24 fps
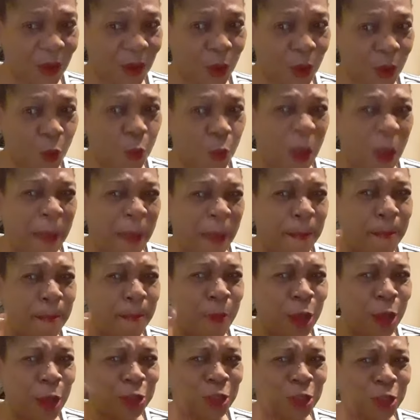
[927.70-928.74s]
when
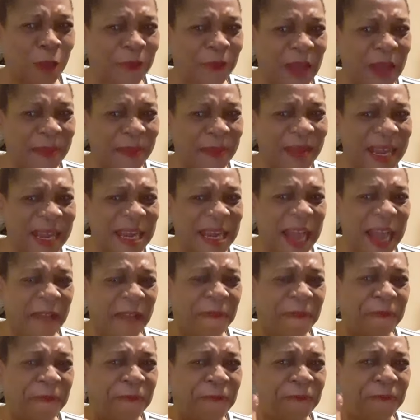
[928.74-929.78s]
most of them now
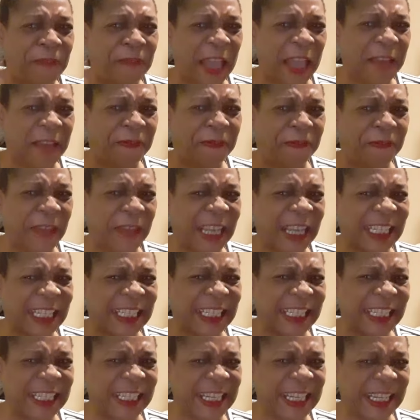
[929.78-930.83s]
fake
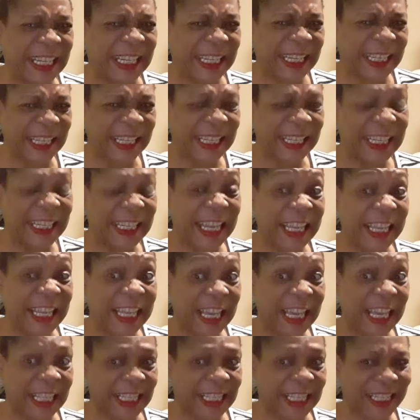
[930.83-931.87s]
degree they
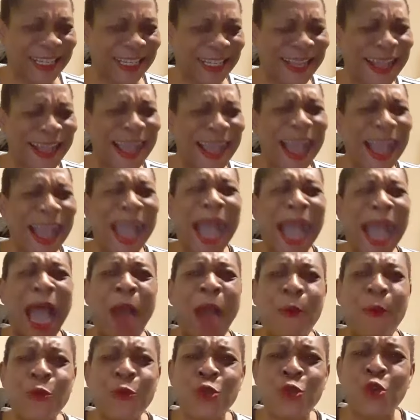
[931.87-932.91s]
get.
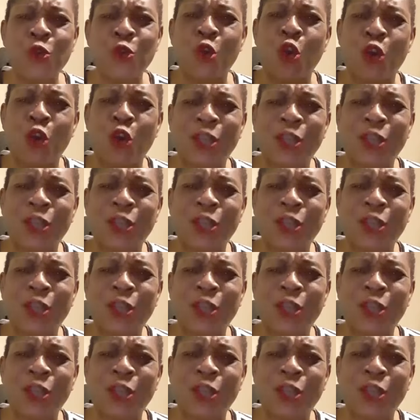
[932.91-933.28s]
How you go